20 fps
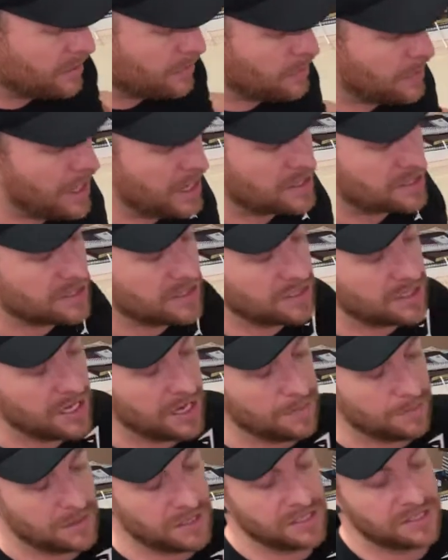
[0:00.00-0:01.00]
We actually
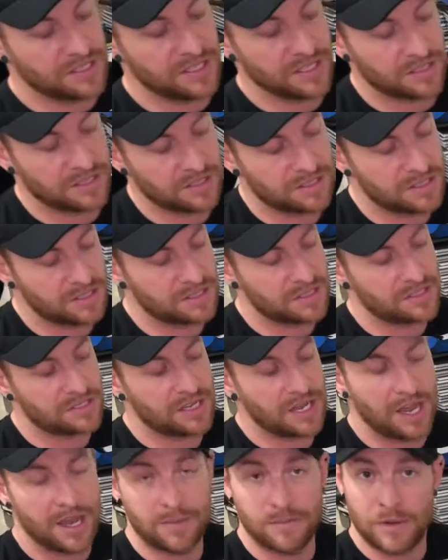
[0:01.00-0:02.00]
kept these thicknesses the
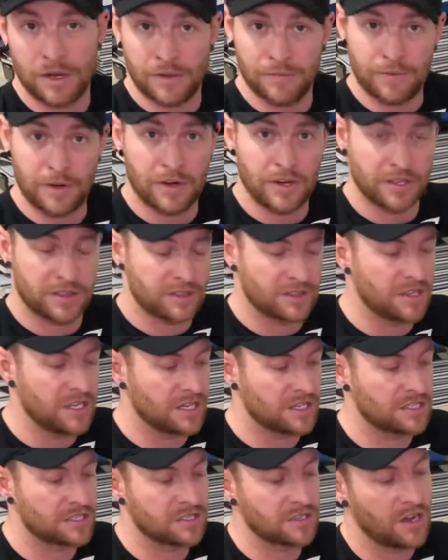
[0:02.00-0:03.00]
same, a very
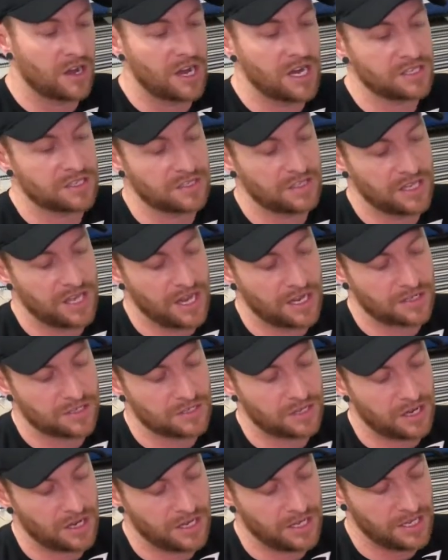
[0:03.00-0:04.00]
thick size on the outside